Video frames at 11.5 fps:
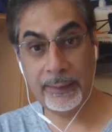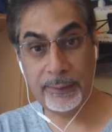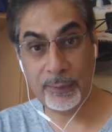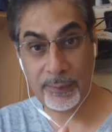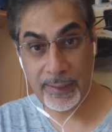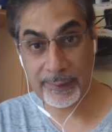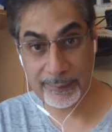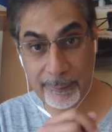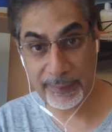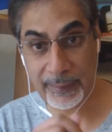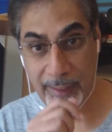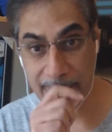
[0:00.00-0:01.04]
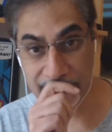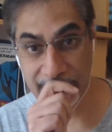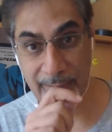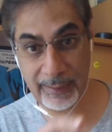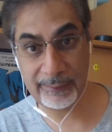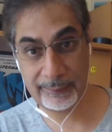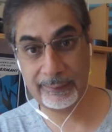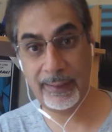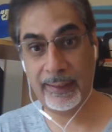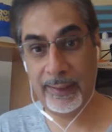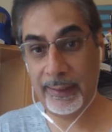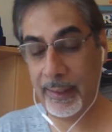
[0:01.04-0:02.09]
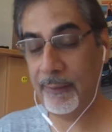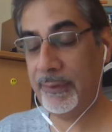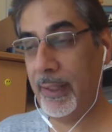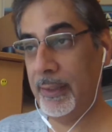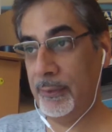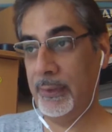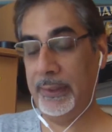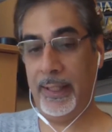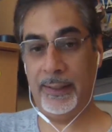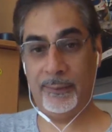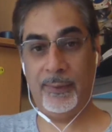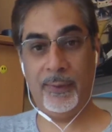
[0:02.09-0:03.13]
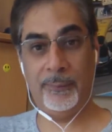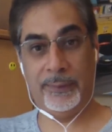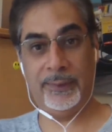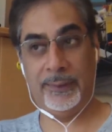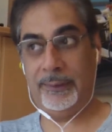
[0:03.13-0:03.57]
that's something I realized. Yeah. I've started doing that as well because,